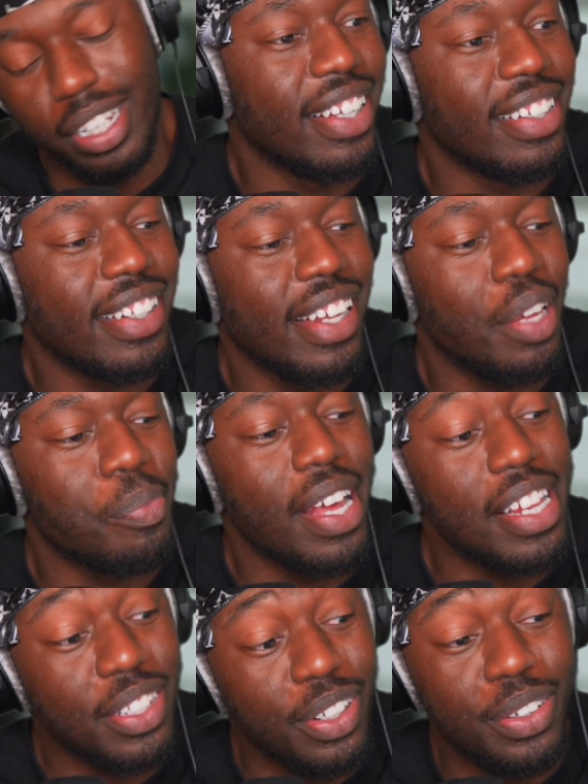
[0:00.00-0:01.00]
it's like
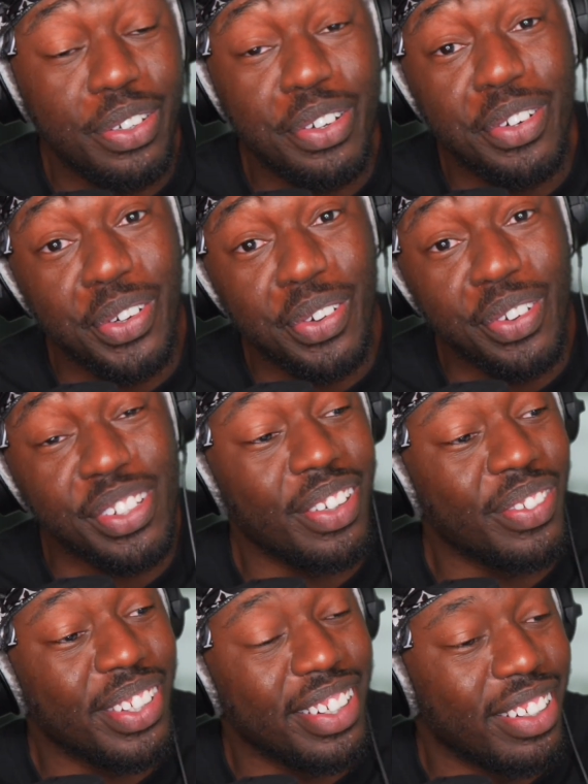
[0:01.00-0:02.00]
man's got caught doing
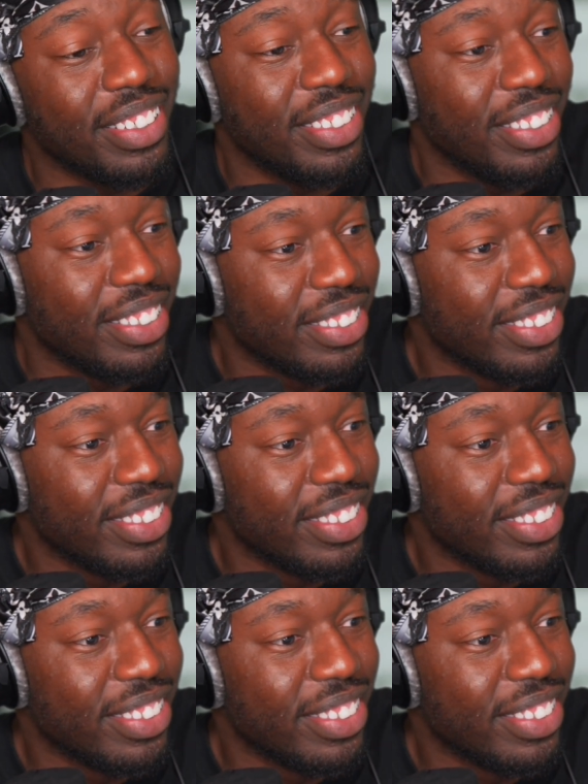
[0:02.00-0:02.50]
something else, you know?